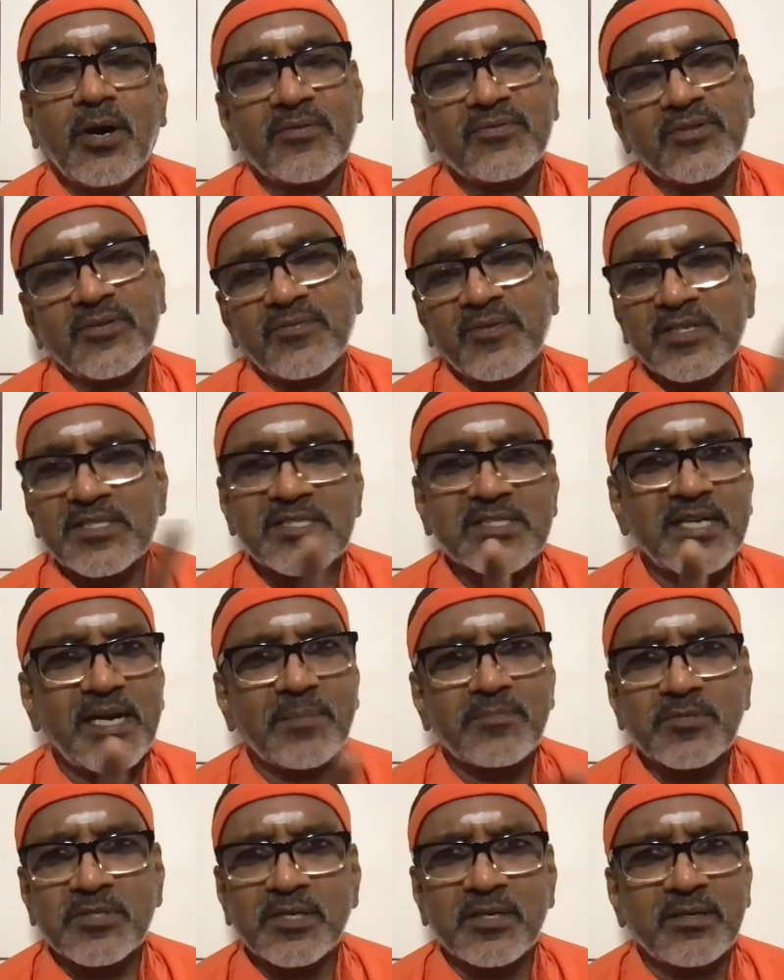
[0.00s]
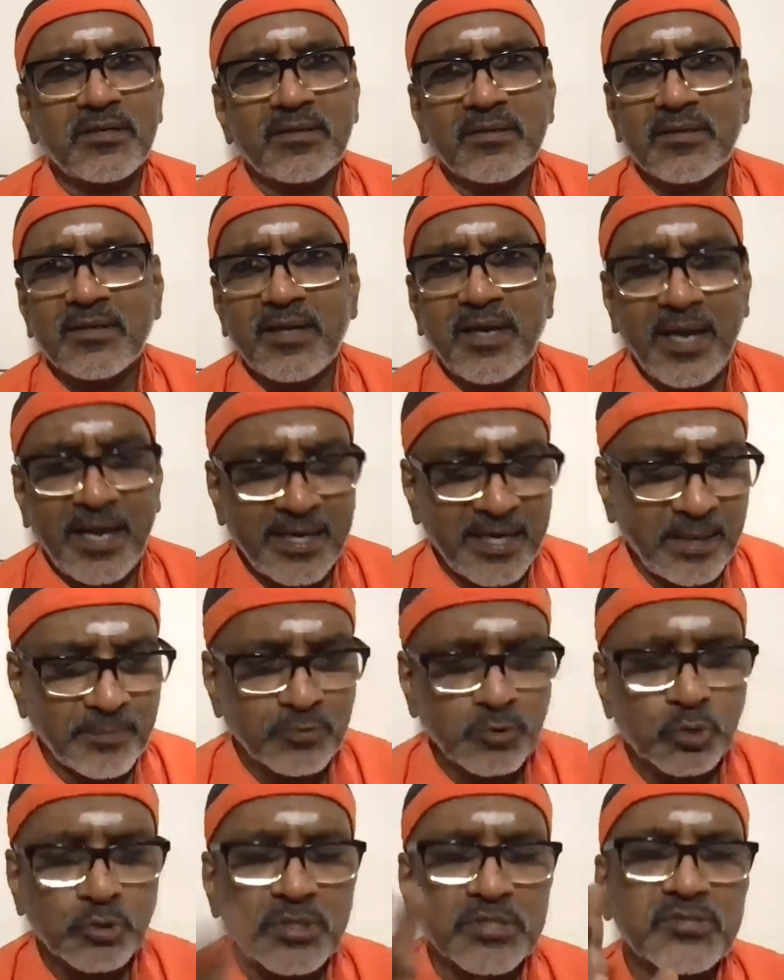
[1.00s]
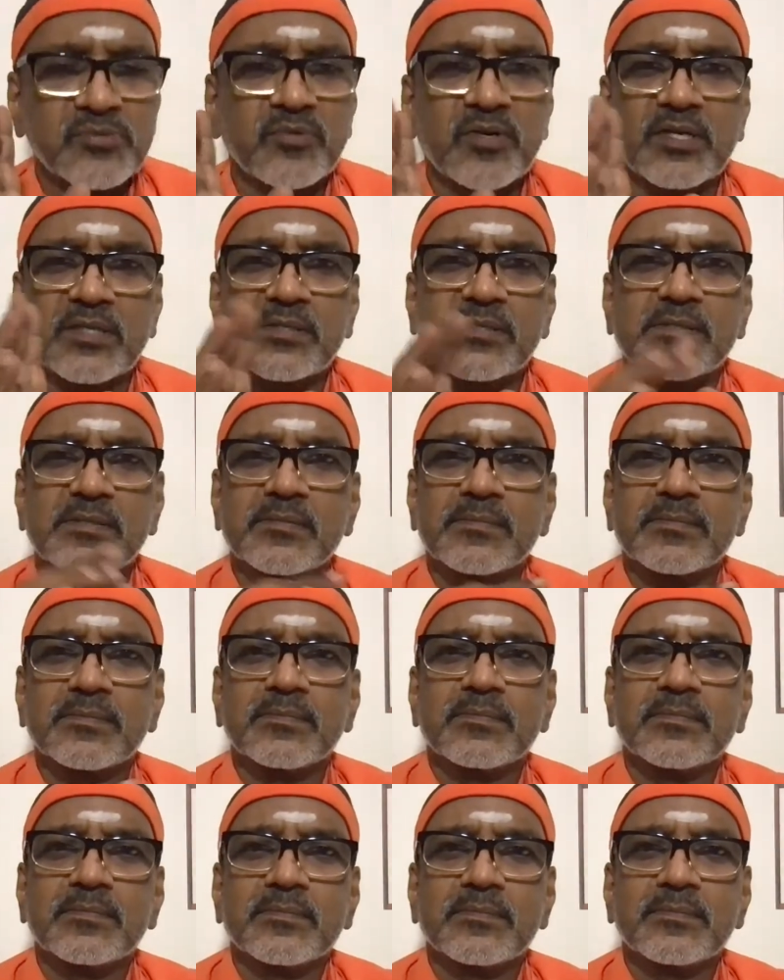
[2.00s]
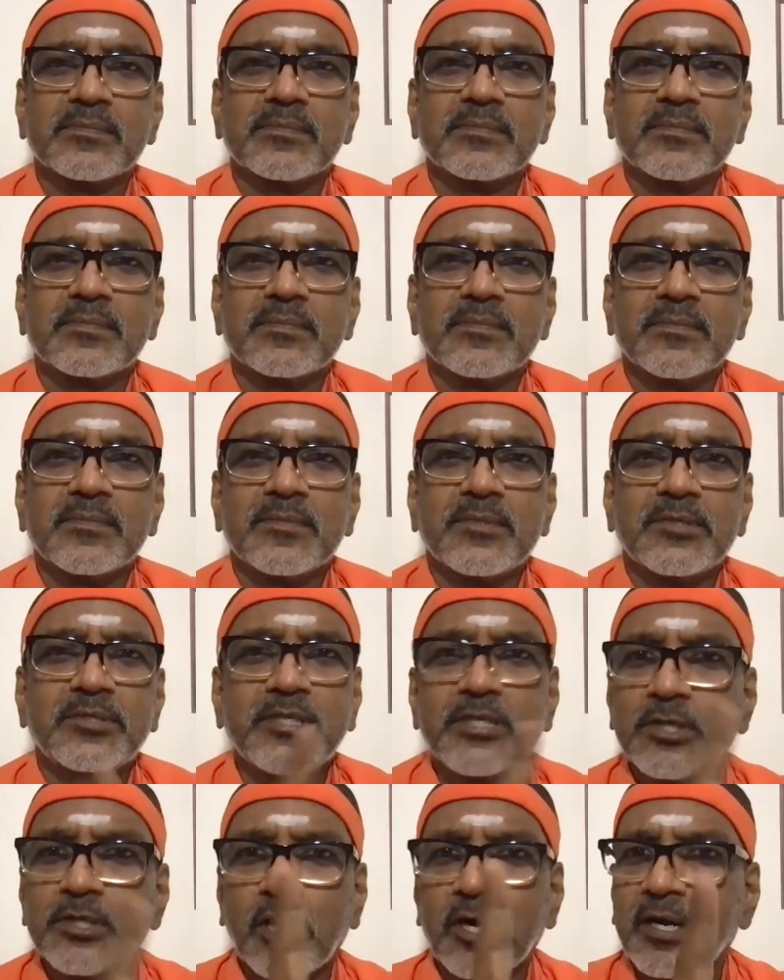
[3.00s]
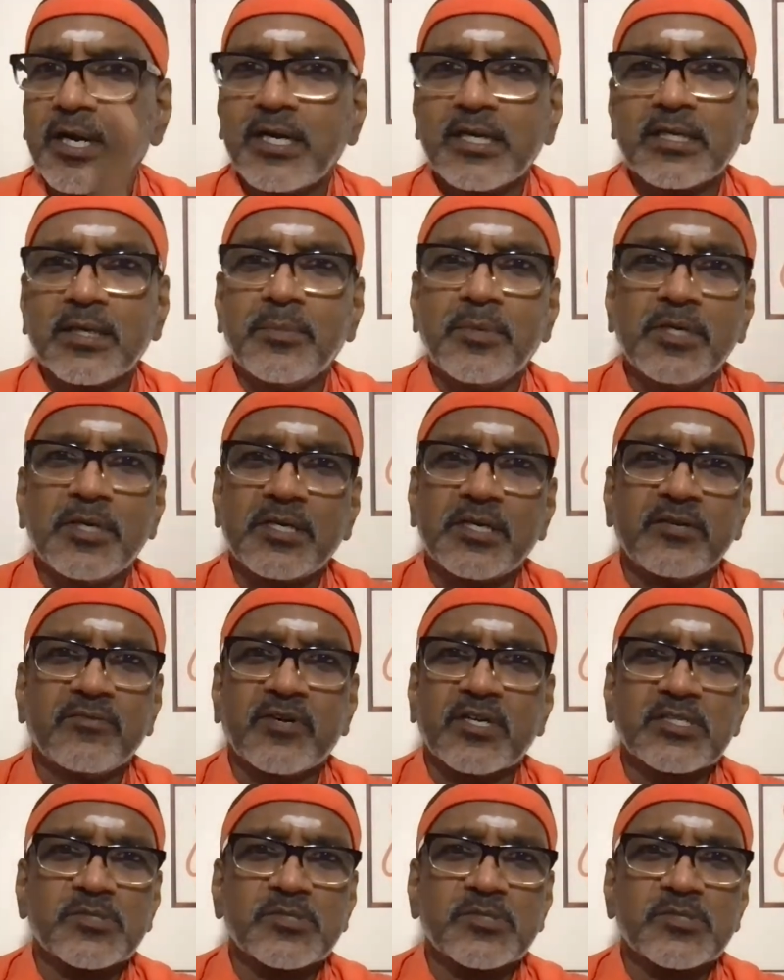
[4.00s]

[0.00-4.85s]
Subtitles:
of the first chapter and up to this verse. Did not write commentary